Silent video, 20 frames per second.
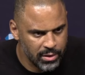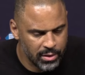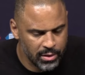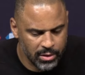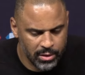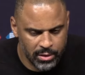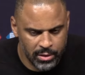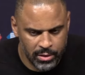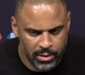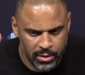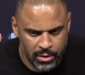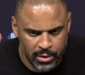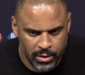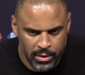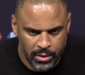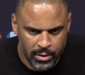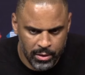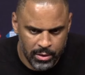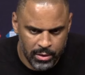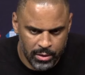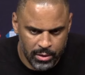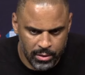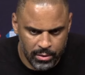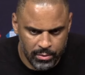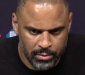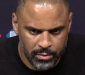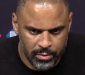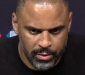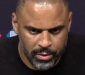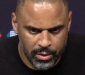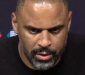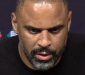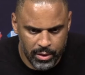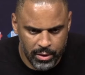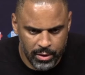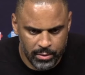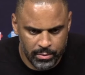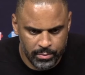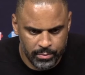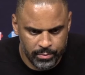And, you know,
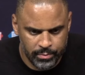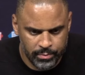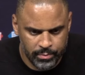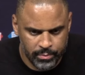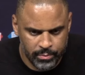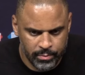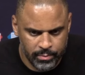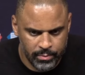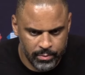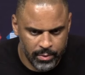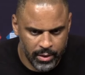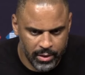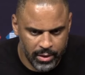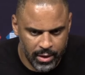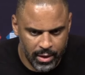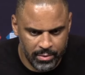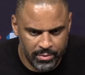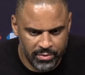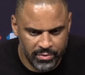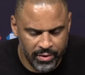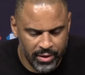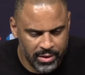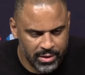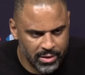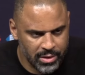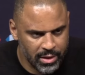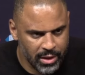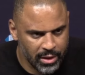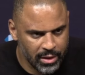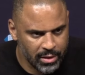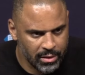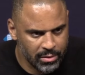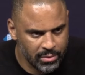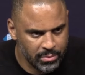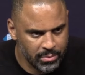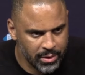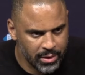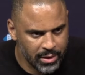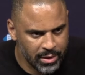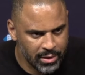yeah, at times vets take a little
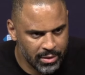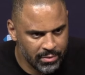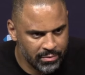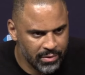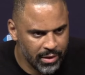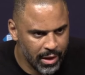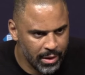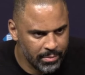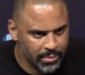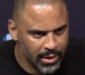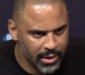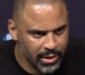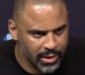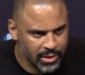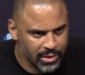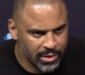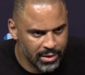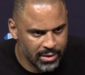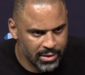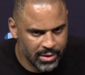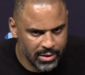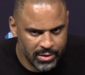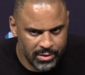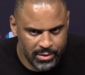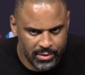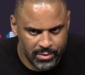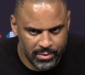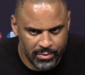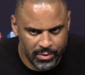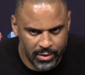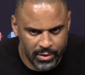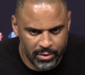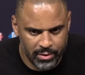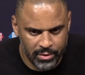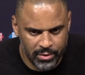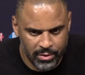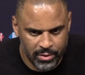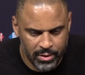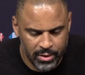bit of time to get into the season, whether